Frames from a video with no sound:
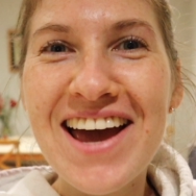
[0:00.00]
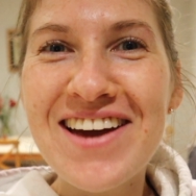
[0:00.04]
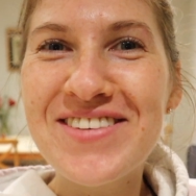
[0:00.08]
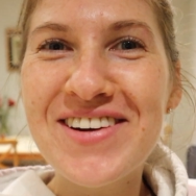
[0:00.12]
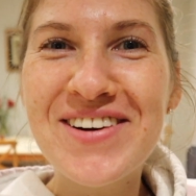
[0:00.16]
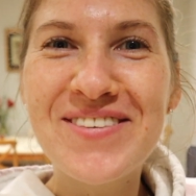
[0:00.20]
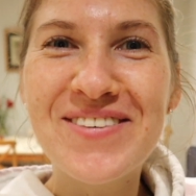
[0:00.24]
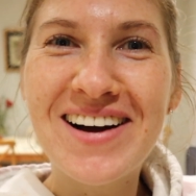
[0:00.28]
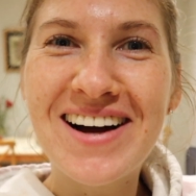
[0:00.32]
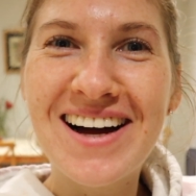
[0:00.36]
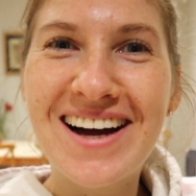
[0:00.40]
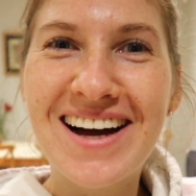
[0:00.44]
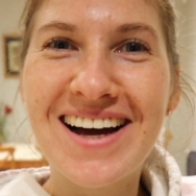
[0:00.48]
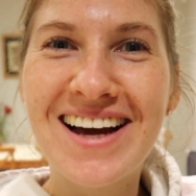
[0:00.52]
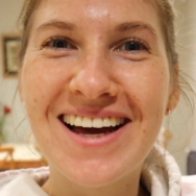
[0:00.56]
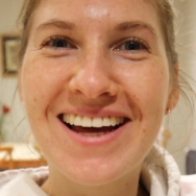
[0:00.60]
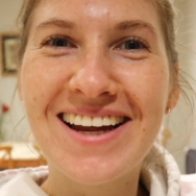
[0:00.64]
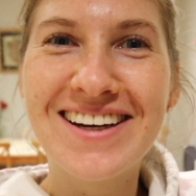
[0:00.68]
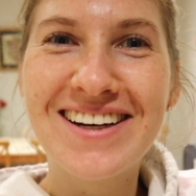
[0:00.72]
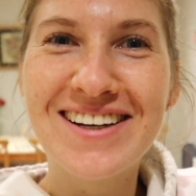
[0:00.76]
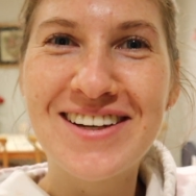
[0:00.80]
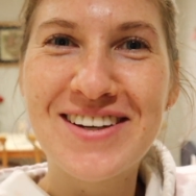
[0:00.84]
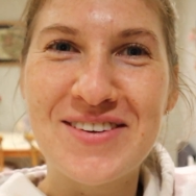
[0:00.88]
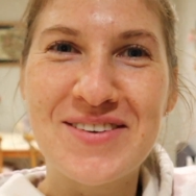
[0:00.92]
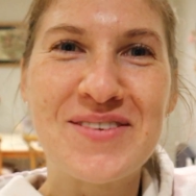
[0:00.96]

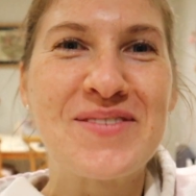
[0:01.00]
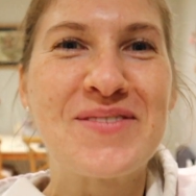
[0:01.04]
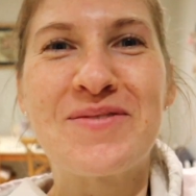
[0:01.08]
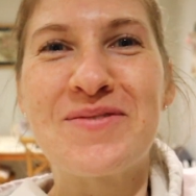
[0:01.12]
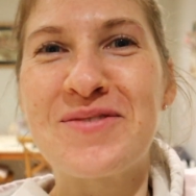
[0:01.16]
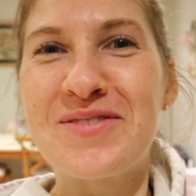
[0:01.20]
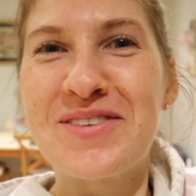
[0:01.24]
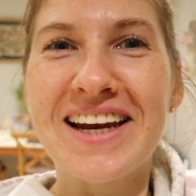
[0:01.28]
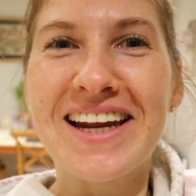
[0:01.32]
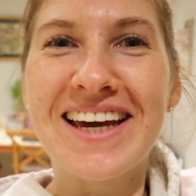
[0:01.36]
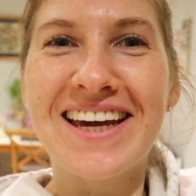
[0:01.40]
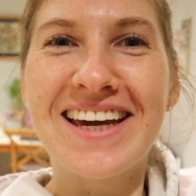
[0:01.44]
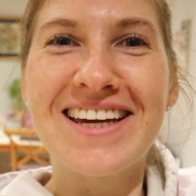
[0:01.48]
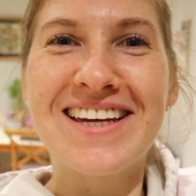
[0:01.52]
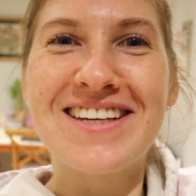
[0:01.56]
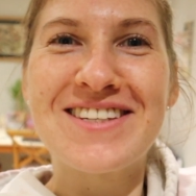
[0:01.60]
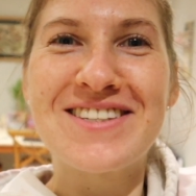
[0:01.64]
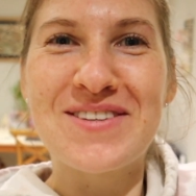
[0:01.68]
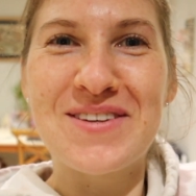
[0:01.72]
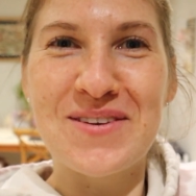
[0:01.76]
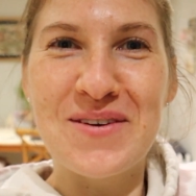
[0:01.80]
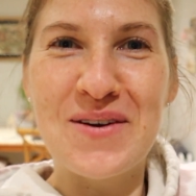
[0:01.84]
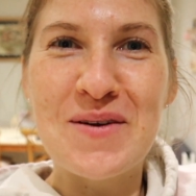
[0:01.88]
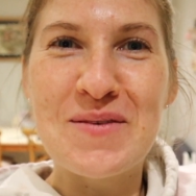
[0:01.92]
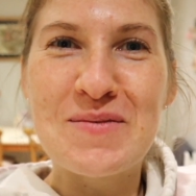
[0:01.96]
everyone! Please
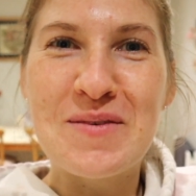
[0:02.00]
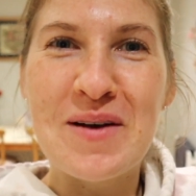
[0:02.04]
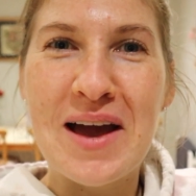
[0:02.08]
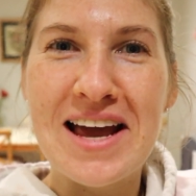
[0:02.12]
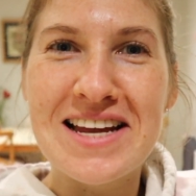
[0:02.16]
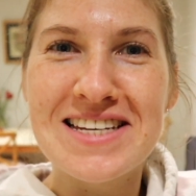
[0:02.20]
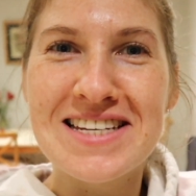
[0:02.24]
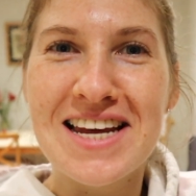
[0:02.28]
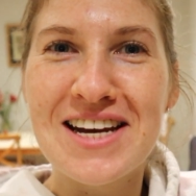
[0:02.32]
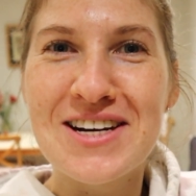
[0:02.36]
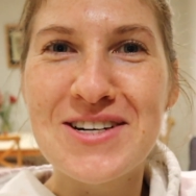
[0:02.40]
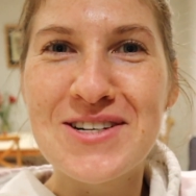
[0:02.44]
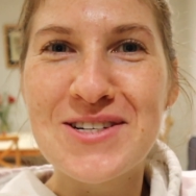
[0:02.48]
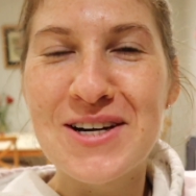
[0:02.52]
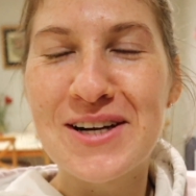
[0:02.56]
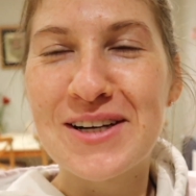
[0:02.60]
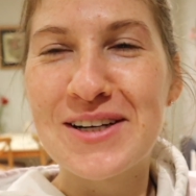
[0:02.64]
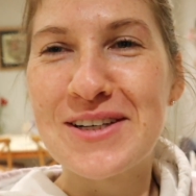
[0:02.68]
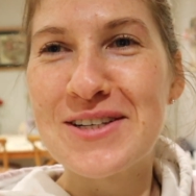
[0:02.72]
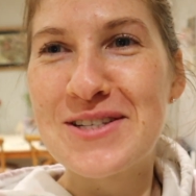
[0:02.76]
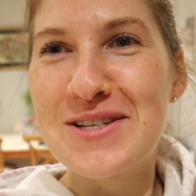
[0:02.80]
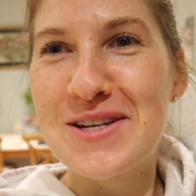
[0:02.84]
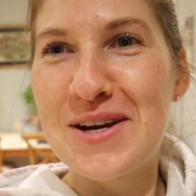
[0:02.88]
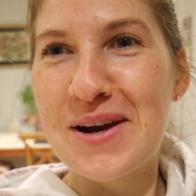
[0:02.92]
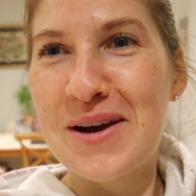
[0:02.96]
do not pay
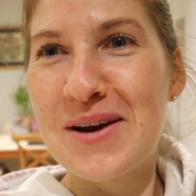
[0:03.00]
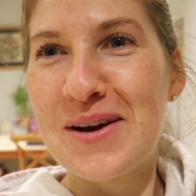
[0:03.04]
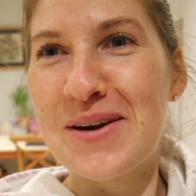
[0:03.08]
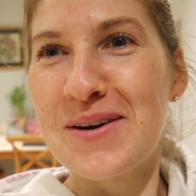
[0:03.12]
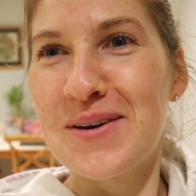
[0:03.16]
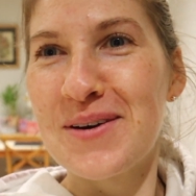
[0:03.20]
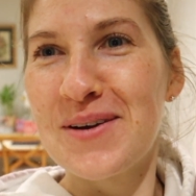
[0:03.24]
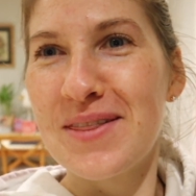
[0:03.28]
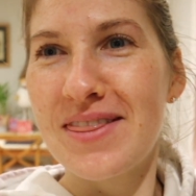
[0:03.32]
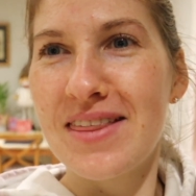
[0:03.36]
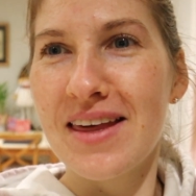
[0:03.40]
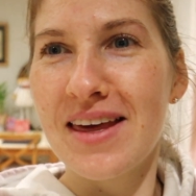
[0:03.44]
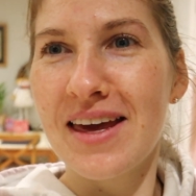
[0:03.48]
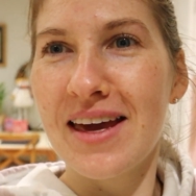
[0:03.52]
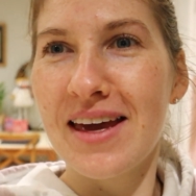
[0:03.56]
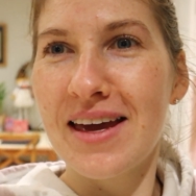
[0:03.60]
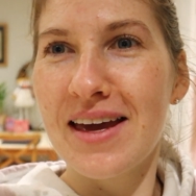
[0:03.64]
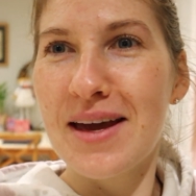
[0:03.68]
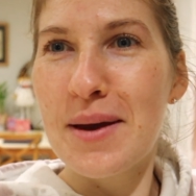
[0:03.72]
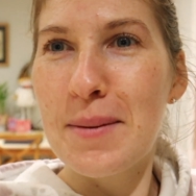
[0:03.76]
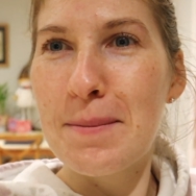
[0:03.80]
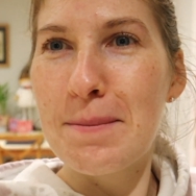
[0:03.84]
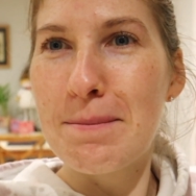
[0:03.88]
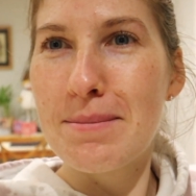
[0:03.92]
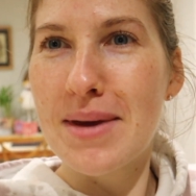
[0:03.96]
attention to
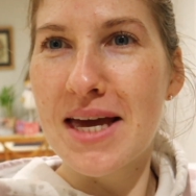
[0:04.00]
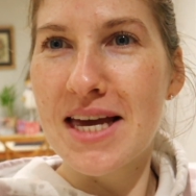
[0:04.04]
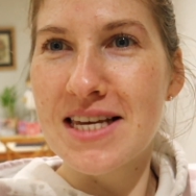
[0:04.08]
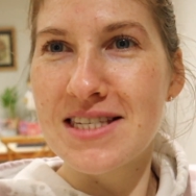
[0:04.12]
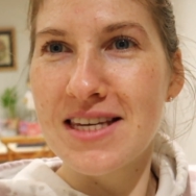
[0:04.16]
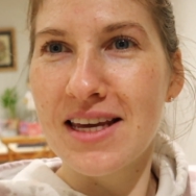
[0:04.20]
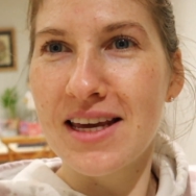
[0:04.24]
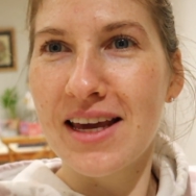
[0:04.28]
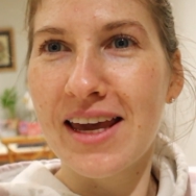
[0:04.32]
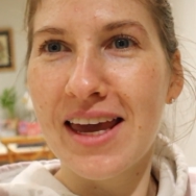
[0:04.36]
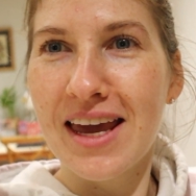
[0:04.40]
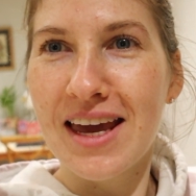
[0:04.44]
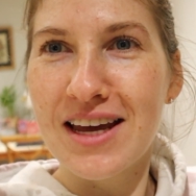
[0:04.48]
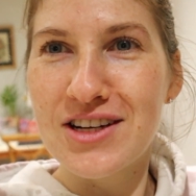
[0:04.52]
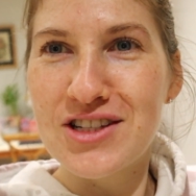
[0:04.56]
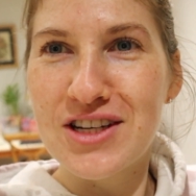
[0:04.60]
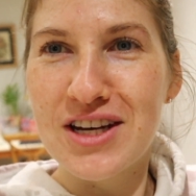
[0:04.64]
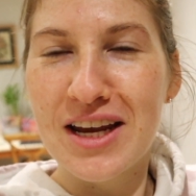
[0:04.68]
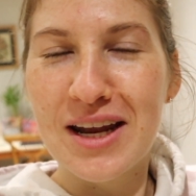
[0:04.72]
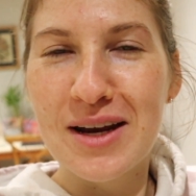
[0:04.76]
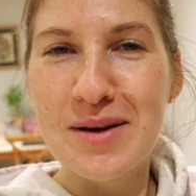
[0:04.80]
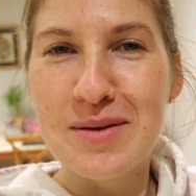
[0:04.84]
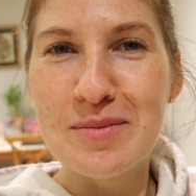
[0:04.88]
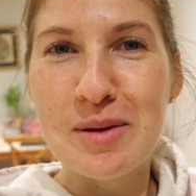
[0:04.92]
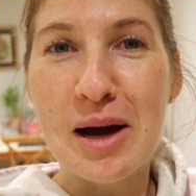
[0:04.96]
the messy
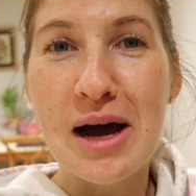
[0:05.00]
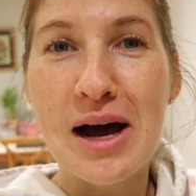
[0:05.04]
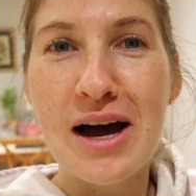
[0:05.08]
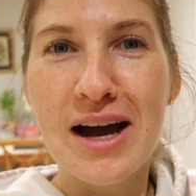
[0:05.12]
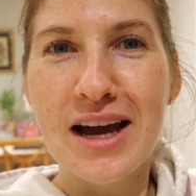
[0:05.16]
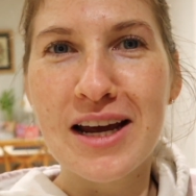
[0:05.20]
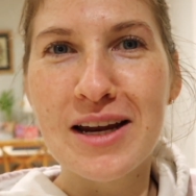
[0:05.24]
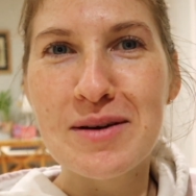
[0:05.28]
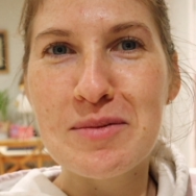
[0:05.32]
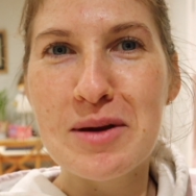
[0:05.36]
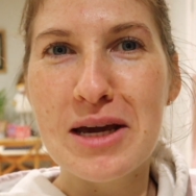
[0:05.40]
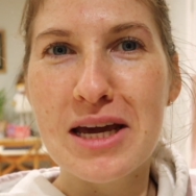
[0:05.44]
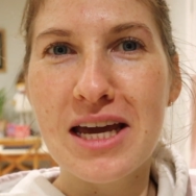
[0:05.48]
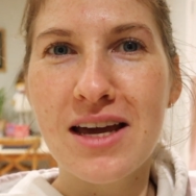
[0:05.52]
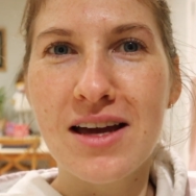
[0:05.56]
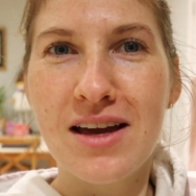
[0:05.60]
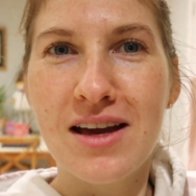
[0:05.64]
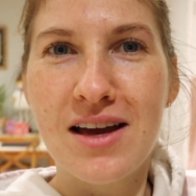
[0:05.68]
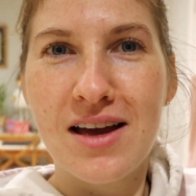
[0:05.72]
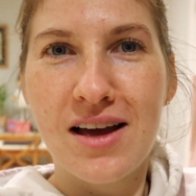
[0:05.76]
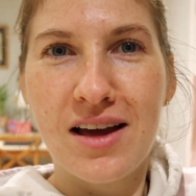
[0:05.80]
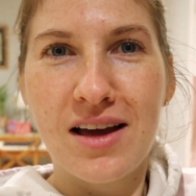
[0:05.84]
kitchen behind me.